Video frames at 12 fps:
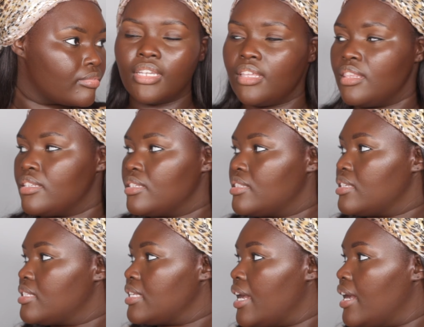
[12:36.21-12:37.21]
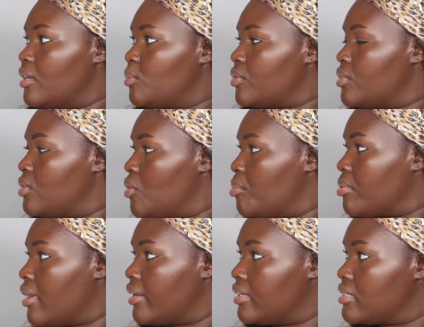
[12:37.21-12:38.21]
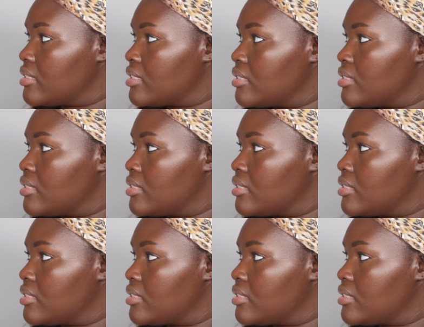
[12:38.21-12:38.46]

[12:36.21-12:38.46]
And this is the side with no products.